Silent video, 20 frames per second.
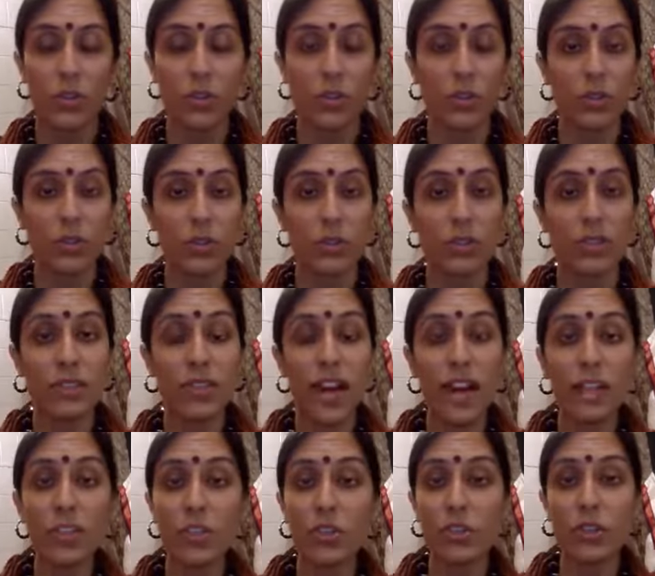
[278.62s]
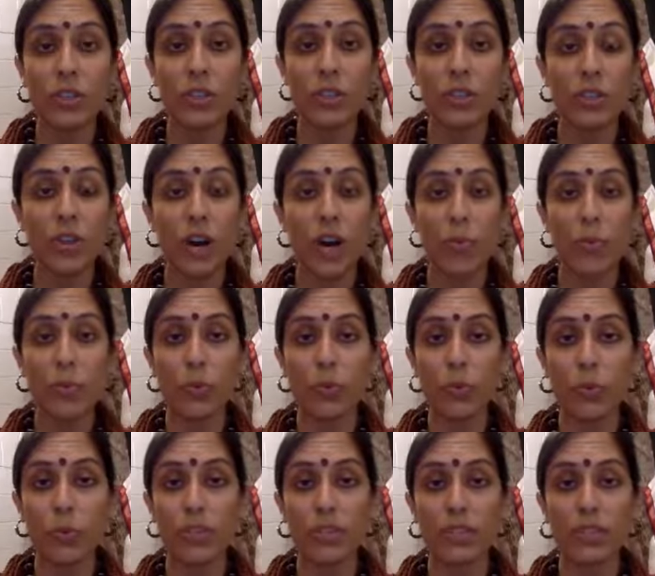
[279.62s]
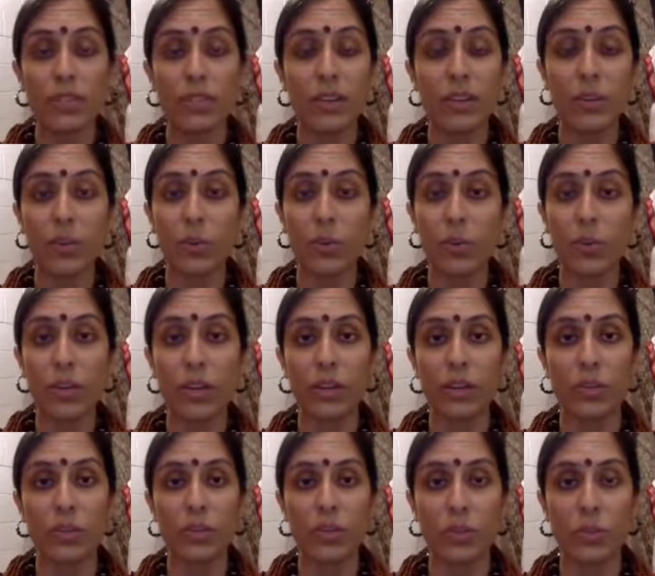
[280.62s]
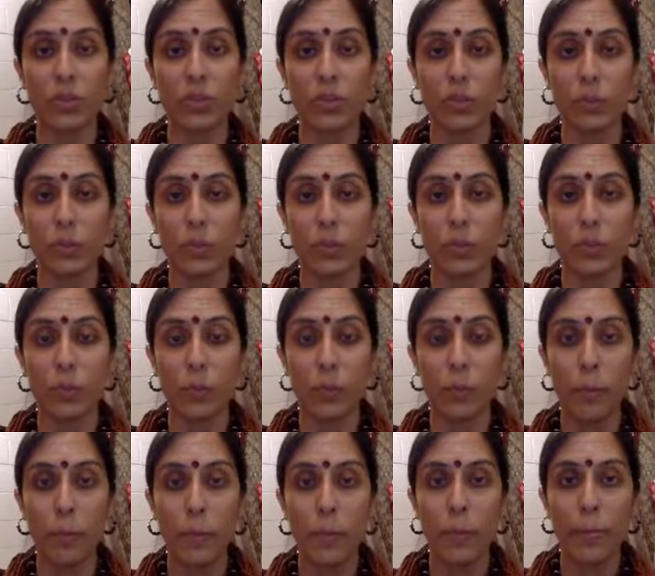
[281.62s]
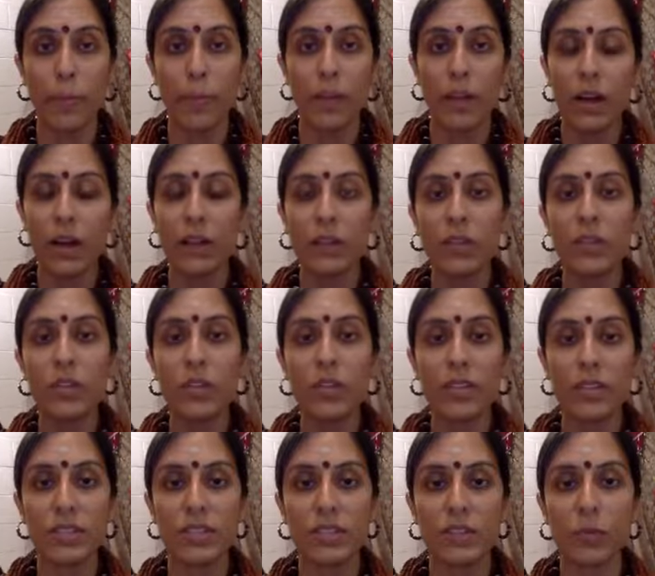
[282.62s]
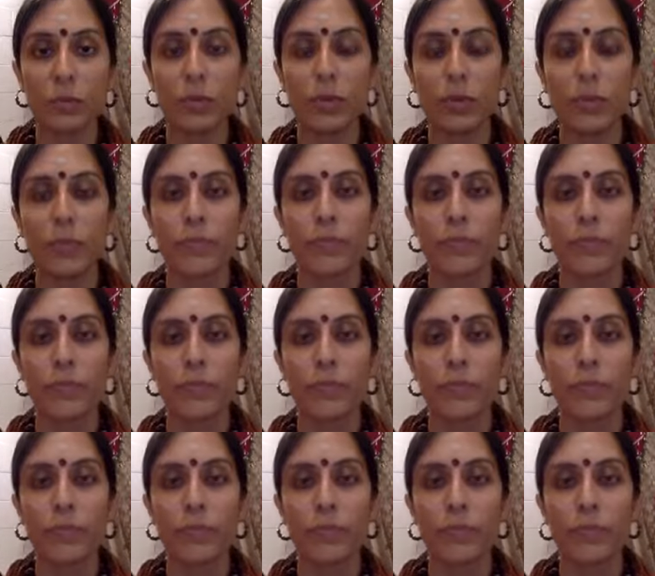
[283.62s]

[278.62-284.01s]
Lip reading: you naturally drop what's not required for you anymore. I'll give you an example.